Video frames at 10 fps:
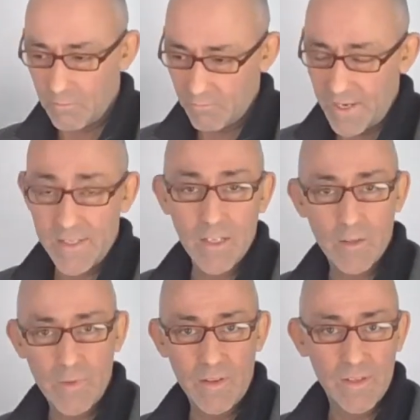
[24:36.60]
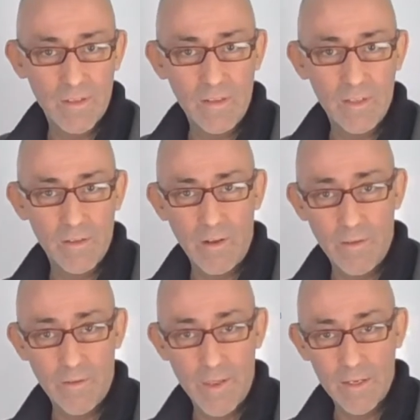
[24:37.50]
racism or these and other
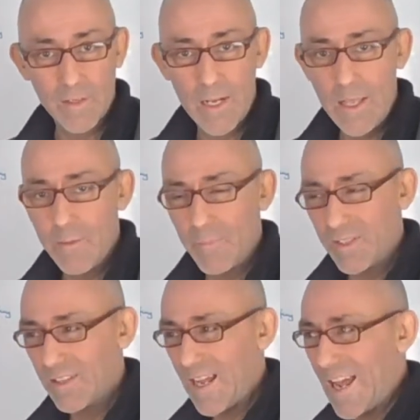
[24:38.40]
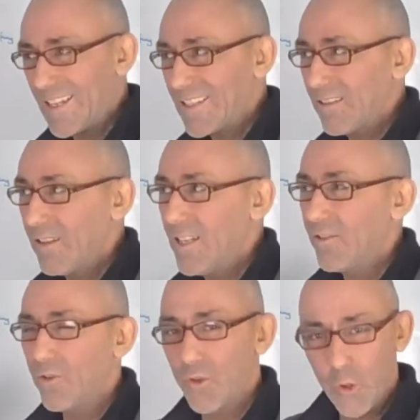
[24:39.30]
things. But to ask
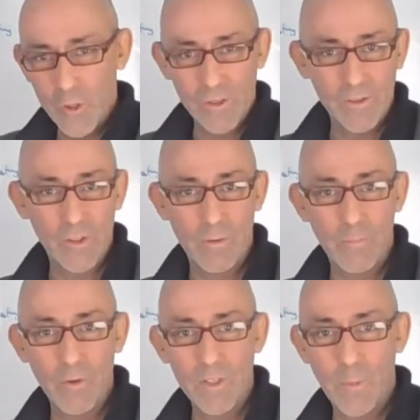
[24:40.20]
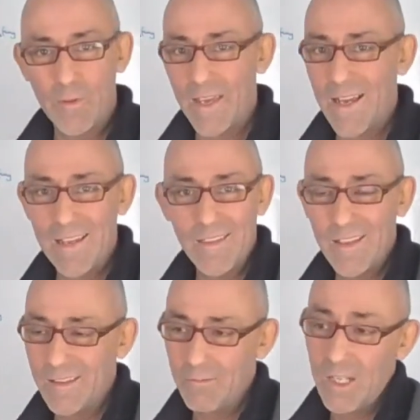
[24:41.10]
institutions to impose upon that, I
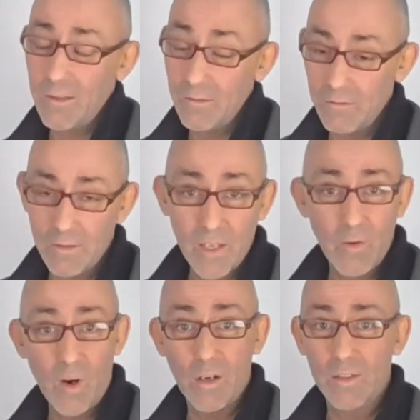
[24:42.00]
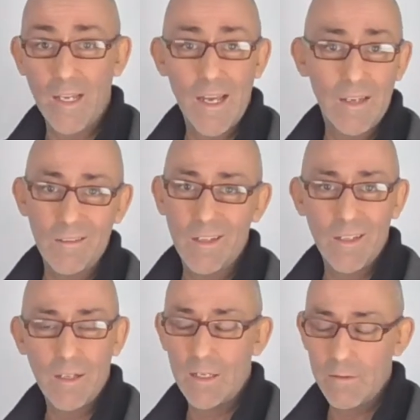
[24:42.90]
think, well, look at the world. I
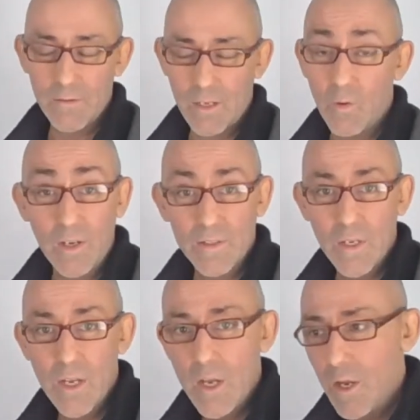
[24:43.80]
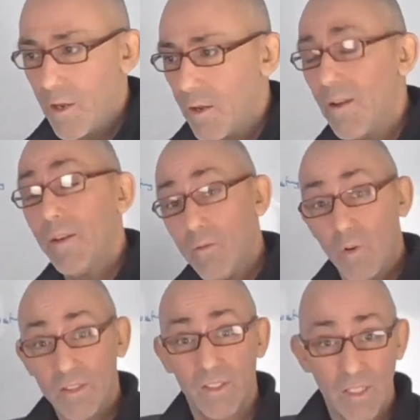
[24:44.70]
don't think it works. It
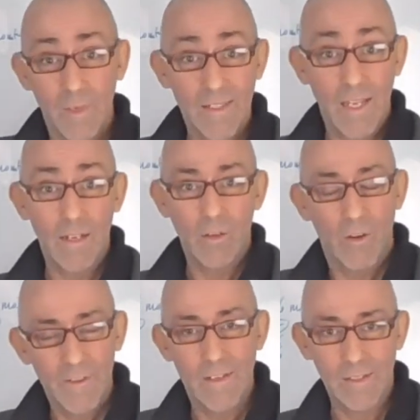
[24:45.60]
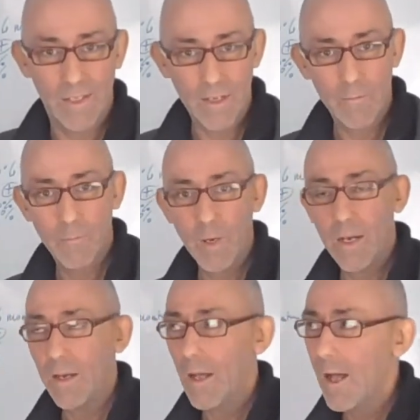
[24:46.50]
works to some extent, obviously,
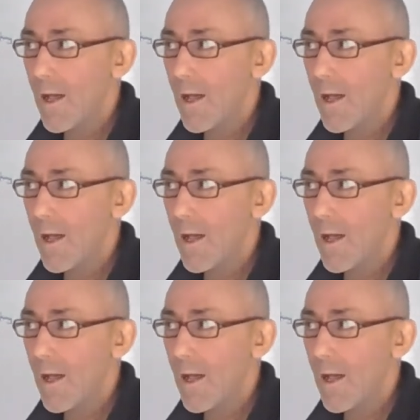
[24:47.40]
but